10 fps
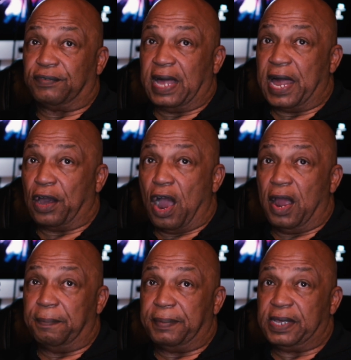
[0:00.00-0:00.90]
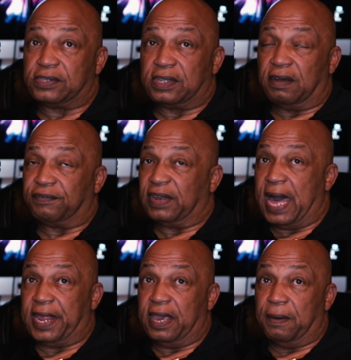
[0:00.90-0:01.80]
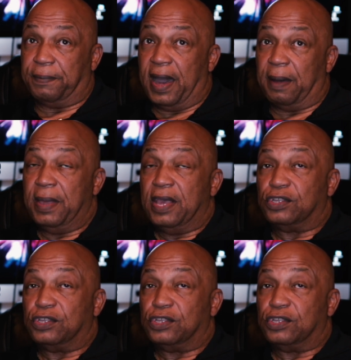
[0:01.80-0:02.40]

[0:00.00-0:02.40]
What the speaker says: a lot of R&B stuff, a lot of hip hop.